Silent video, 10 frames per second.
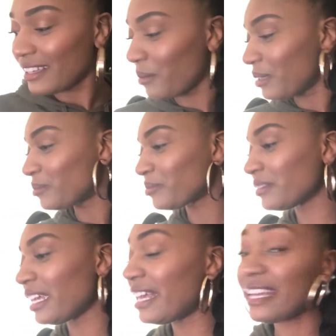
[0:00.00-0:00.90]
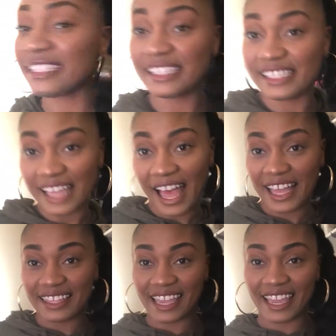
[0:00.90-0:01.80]
Yep, it's a
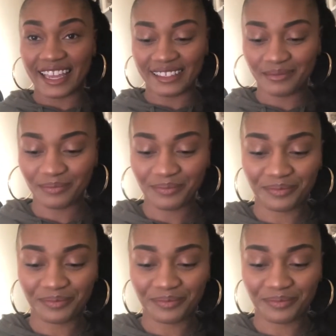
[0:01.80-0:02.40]
side thing.